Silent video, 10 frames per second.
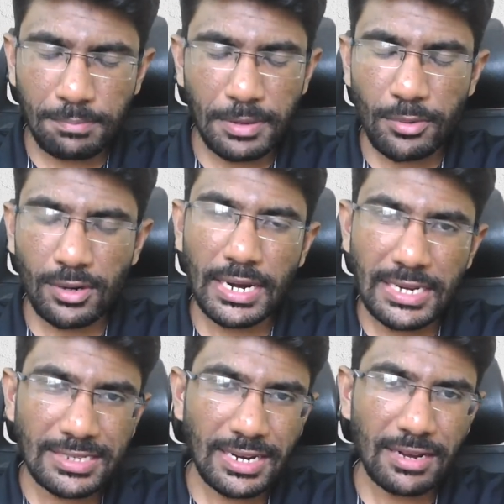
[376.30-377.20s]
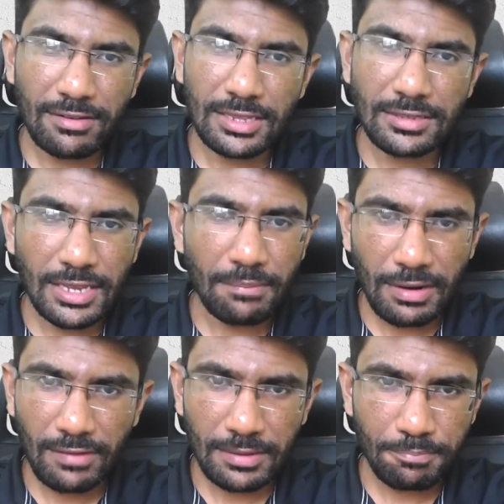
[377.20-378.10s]
people are getting stuck at the same
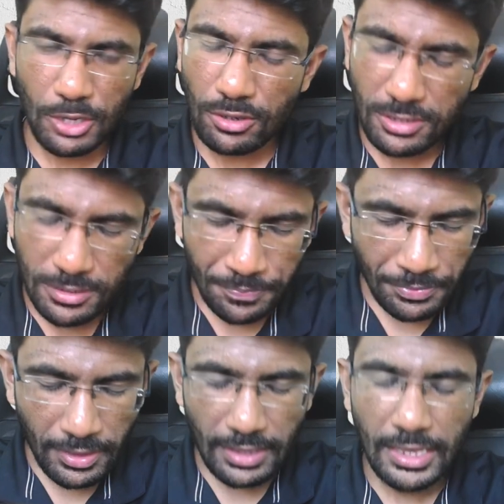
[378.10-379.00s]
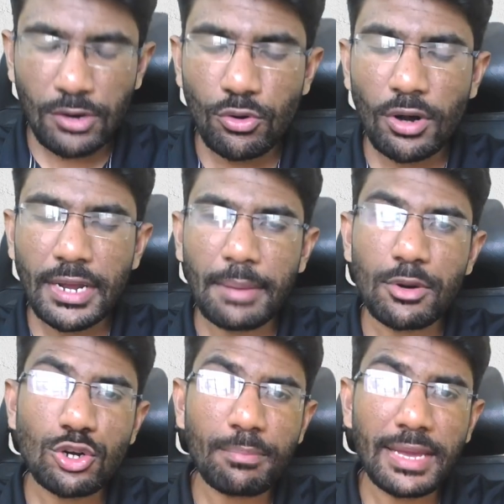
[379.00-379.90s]
level because they could not
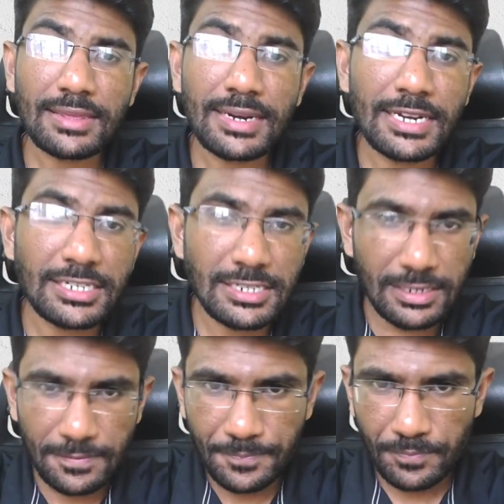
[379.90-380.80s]
able to make the decision.